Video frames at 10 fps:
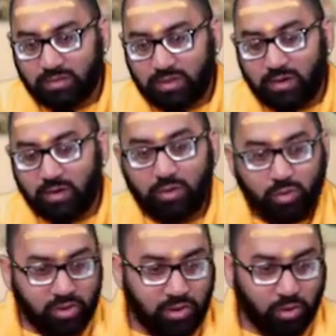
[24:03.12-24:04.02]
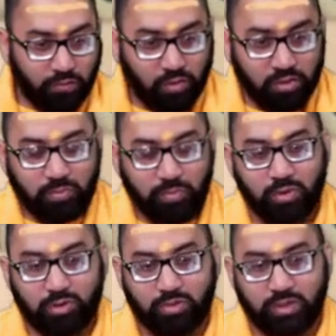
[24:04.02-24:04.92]
That look at your first
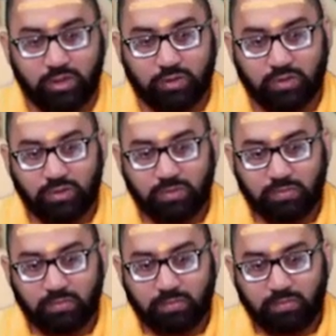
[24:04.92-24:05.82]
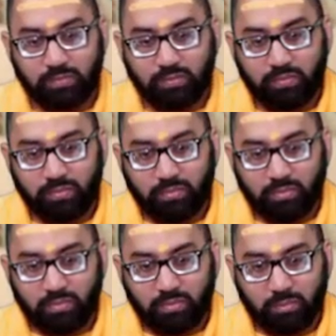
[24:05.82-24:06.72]
spiritual teachers.
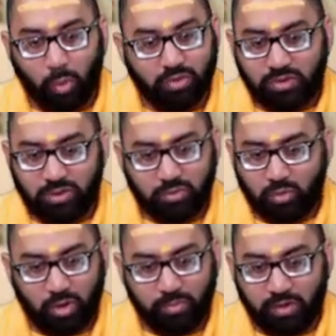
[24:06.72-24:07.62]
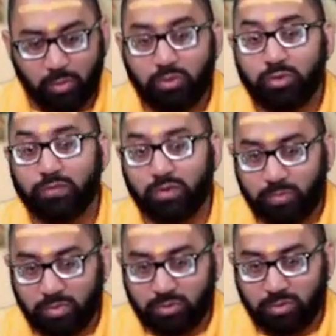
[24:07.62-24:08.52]
It wasn't some Swami. Who's your
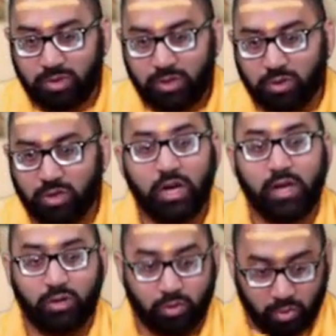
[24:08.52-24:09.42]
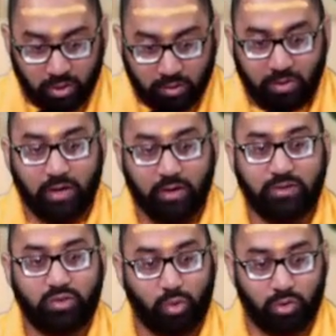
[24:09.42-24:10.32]
first spiritual teacher? Your
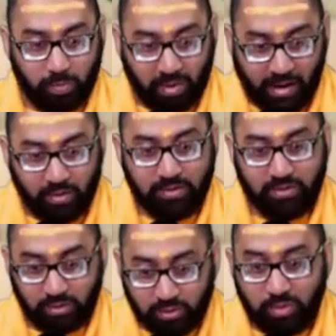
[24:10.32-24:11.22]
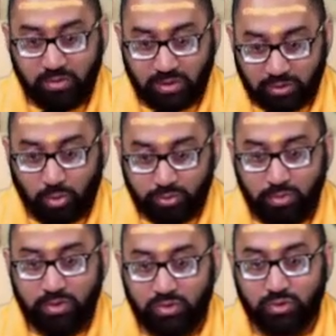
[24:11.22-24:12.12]
grandparents or your parents? They're the ones that told you
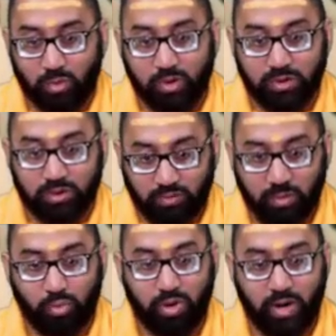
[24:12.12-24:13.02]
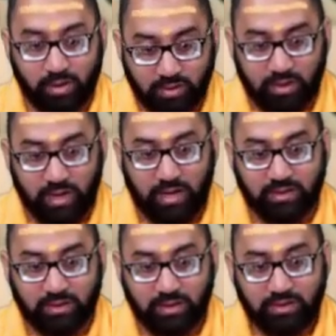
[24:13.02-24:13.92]
these stories of our Puranas,
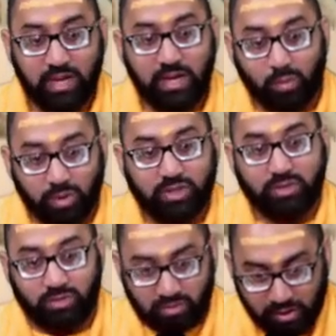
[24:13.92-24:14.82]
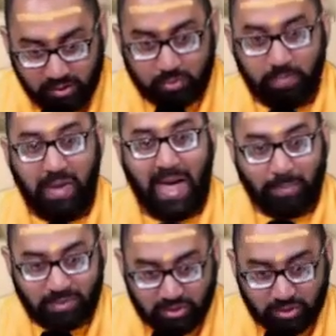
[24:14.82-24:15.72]
Itihasas, which they
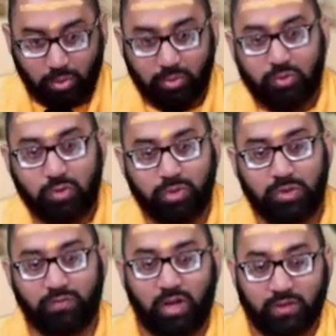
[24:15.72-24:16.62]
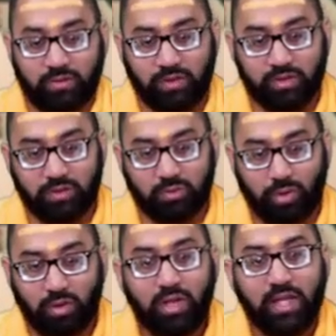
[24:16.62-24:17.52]
mapped and told you what the philosophy is as
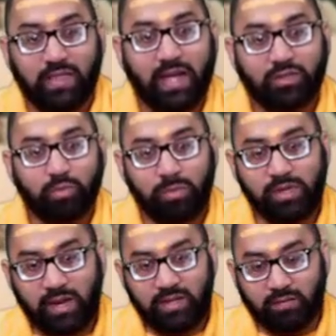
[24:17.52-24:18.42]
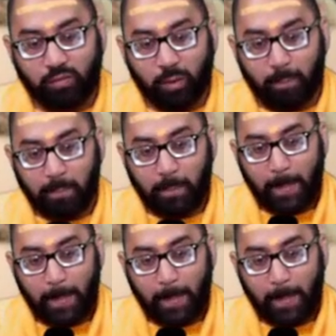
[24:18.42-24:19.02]
well. That's where we gained it from.